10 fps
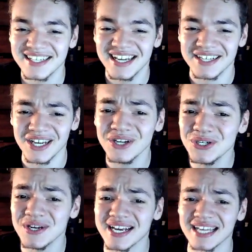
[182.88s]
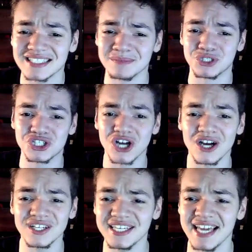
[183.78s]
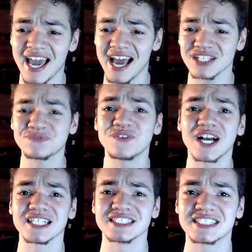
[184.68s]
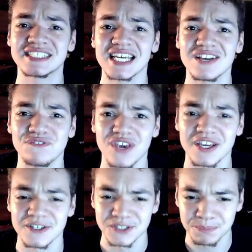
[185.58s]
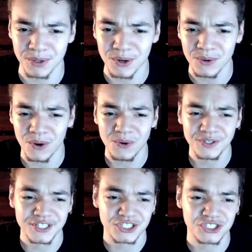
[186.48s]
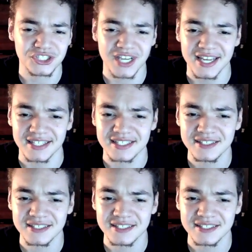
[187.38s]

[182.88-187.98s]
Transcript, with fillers: Another dude that got some chunky ass fucking stick figures, bro. Holy shit.